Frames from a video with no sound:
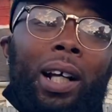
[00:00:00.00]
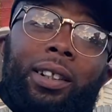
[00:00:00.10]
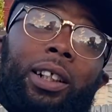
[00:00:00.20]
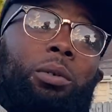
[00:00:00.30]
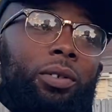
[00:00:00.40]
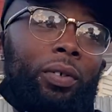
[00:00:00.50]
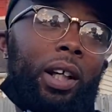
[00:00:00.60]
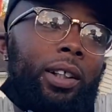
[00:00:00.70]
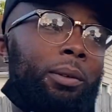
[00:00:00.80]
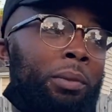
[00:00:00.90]
I think it was
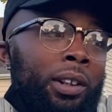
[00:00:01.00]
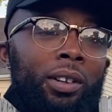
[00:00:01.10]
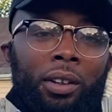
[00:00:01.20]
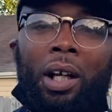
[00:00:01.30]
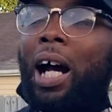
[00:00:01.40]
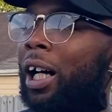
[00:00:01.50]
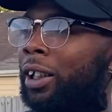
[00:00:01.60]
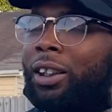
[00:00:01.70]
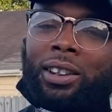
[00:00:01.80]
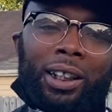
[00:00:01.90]
fine, But yeah. I
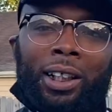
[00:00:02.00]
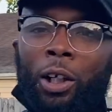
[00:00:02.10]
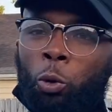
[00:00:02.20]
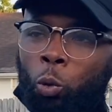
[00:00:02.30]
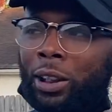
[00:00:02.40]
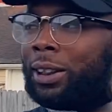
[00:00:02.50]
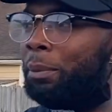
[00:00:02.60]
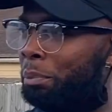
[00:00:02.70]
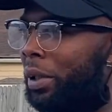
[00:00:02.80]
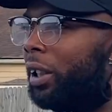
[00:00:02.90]
understand it
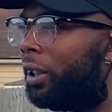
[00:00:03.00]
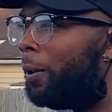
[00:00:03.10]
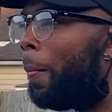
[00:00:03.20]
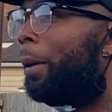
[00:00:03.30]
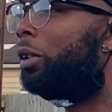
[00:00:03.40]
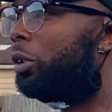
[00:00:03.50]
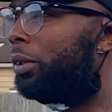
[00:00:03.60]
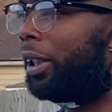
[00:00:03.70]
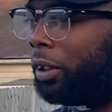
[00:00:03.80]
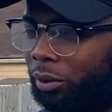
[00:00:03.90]
wasn't me. So
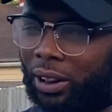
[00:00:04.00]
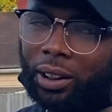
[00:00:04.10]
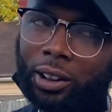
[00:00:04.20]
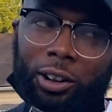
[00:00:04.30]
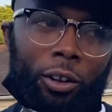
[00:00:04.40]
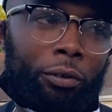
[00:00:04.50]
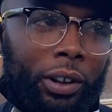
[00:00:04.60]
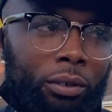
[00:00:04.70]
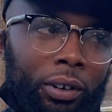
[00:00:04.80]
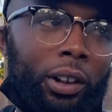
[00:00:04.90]
now he gets
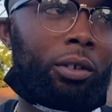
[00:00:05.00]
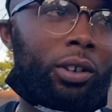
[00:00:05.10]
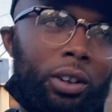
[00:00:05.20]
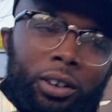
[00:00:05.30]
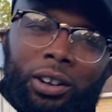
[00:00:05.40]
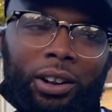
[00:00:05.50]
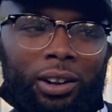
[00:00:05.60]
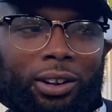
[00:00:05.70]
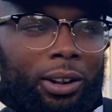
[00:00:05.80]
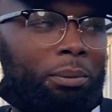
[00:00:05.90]
three rounds of just
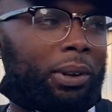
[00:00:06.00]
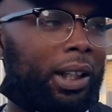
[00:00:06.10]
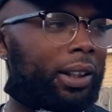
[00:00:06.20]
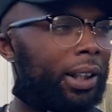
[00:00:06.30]
Eazy Da Block